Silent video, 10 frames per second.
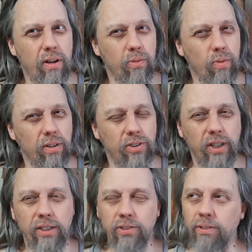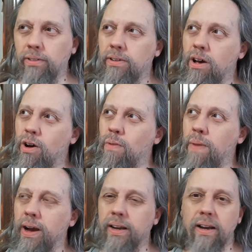on Will Teasel, oh
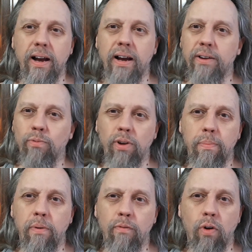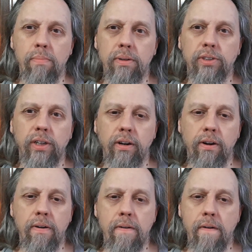my God, what a performance
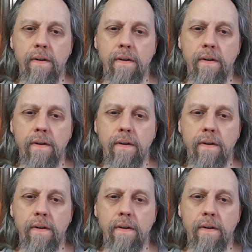here.